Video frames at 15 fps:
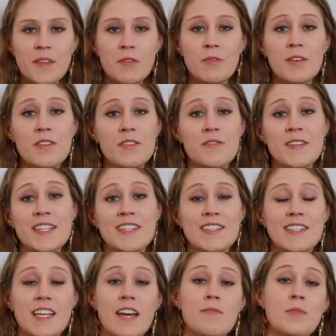One of the
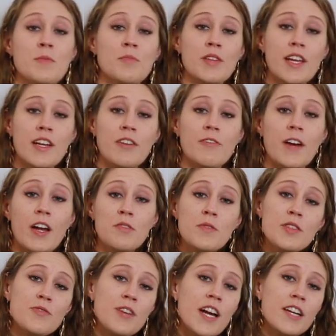reasons I've been playing around
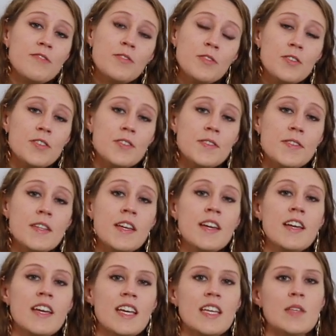with dried florals
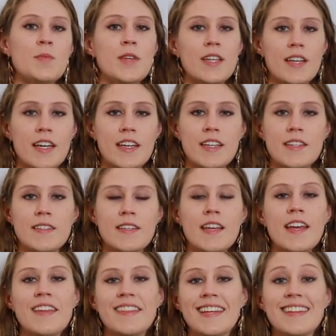is because
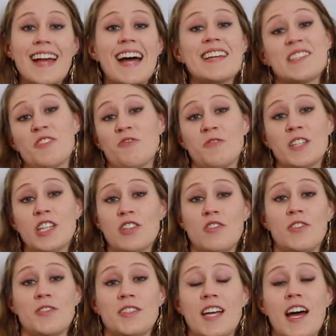they last a really
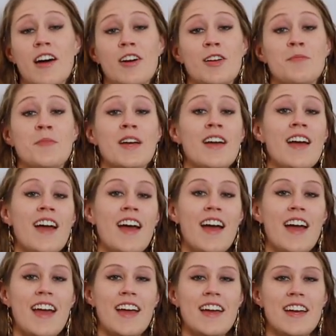long time,
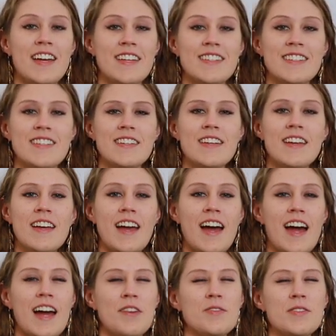and
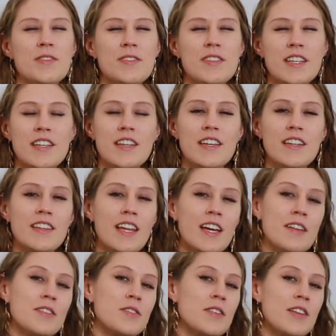I was thinking
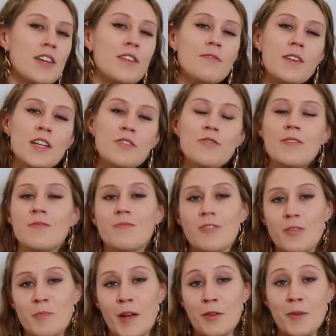that if I do them
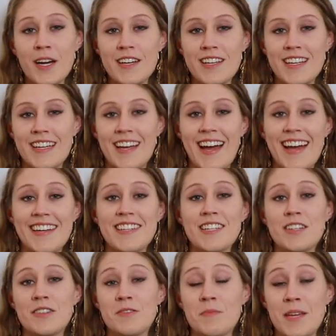for my wedding, I
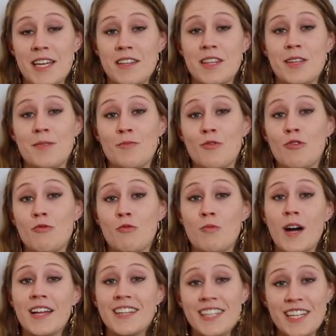can make them
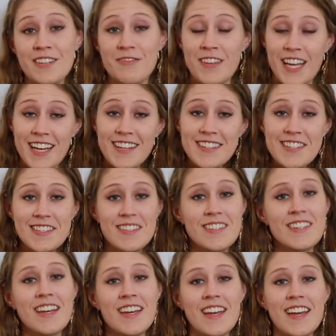well in
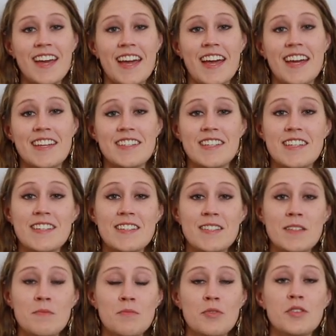advance and
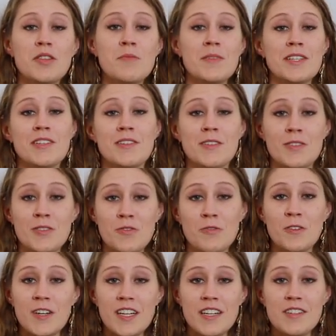just put them into
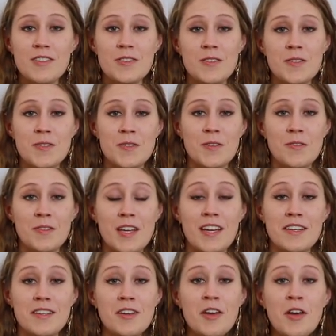storage so
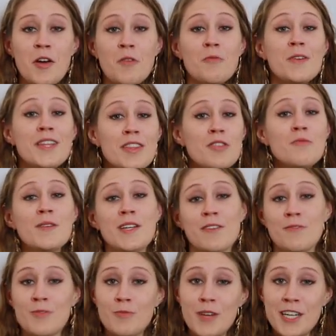that when the week
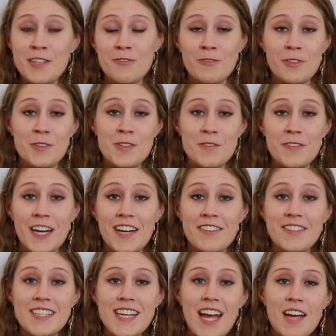of the wedding rolls
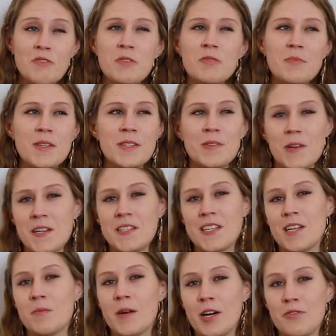around, I won't be
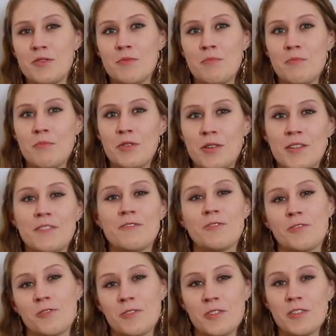stressing about putting
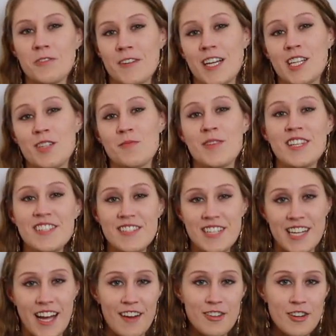floral arrangements
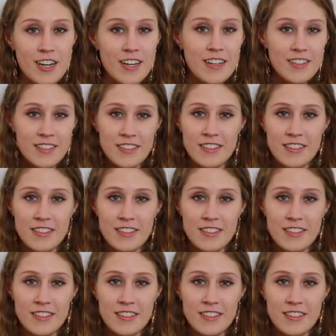together.